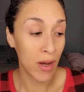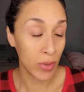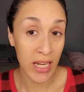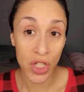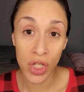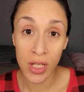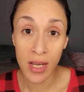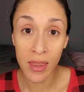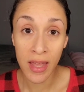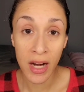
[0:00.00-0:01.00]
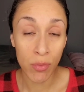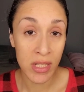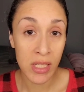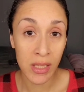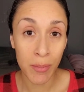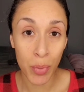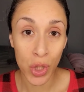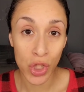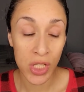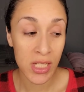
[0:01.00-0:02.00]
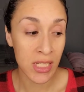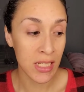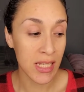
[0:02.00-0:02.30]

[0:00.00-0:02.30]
foundation that I recently purchased.